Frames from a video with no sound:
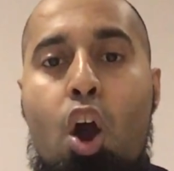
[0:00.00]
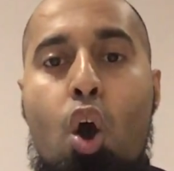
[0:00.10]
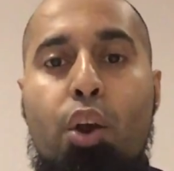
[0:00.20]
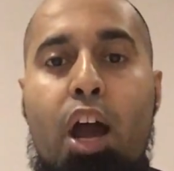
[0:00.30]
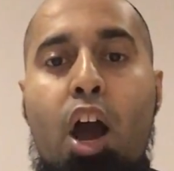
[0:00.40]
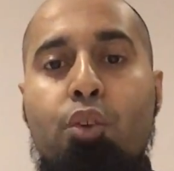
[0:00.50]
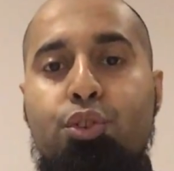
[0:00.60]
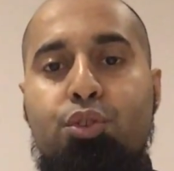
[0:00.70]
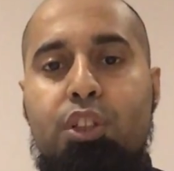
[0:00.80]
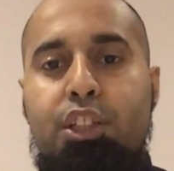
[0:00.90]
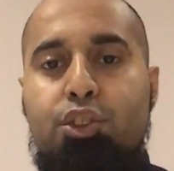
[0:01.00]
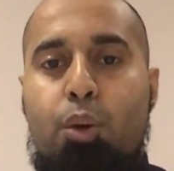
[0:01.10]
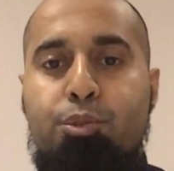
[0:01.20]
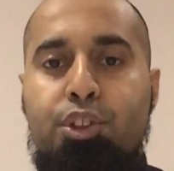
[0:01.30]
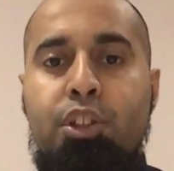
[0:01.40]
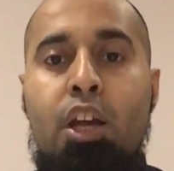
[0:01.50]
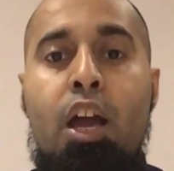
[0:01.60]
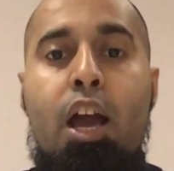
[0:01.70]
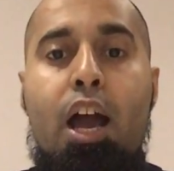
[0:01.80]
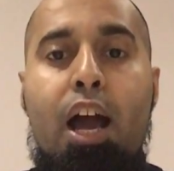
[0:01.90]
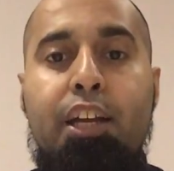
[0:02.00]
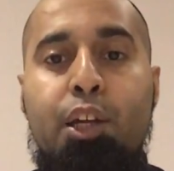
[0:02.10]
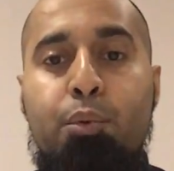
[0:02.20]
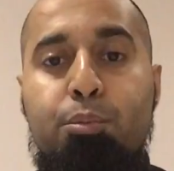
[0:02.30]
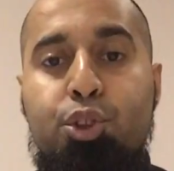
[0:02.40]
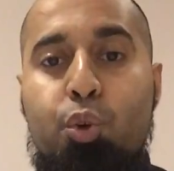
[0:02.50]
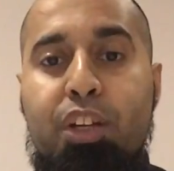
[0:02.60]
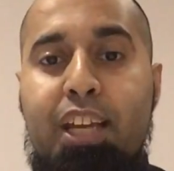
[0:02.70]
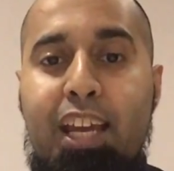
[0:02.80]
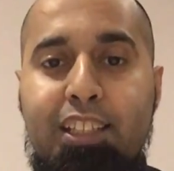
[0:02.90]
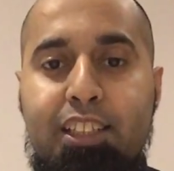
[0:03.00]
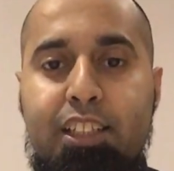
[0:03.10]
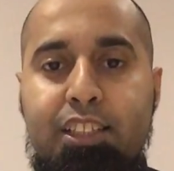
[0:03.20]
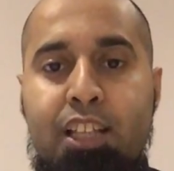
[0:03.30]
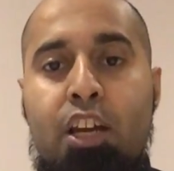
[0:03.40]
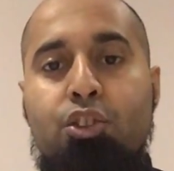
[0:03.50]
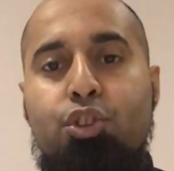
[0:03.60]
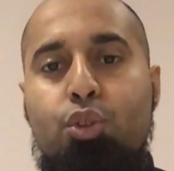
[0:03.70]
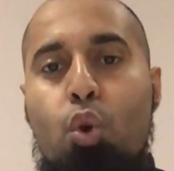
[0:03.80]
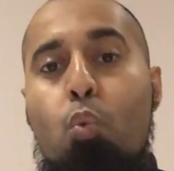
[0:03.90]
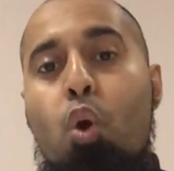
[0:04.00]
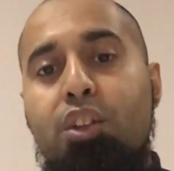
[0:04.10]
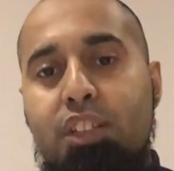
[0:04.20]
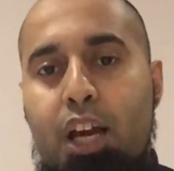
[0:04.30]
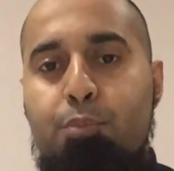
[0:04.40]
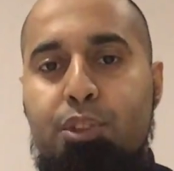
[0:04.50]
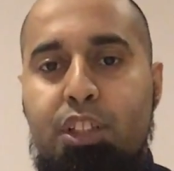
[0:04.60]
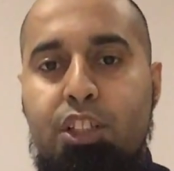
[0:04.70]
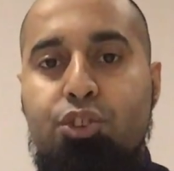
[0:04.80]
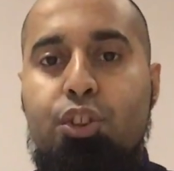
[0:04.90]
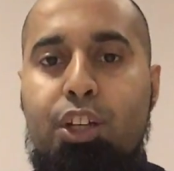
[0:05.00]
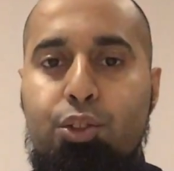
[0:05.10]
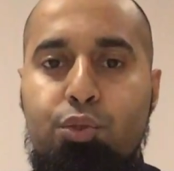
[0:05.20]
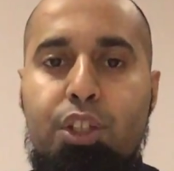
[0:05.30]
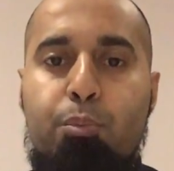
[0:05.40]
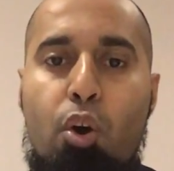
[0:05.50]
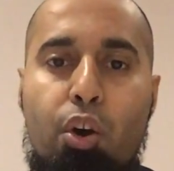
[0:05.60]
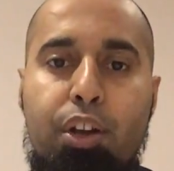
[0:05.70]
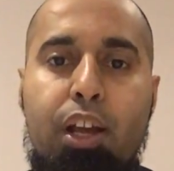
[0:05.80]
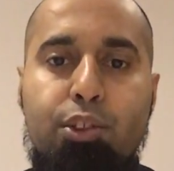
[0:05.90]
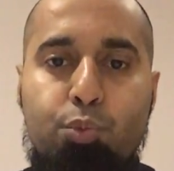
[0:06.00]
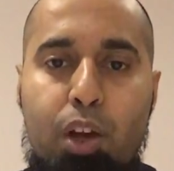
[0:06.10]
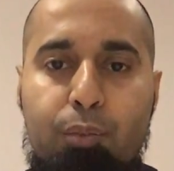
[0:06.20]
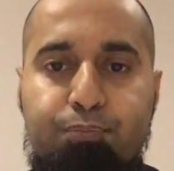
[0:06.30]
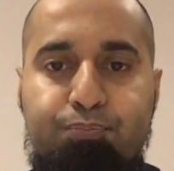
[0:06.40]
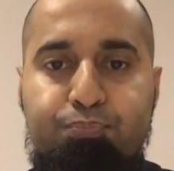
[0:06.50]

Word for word: on how to use the lease option and he will be showing case studies so you know what type of deals you can use them on as well.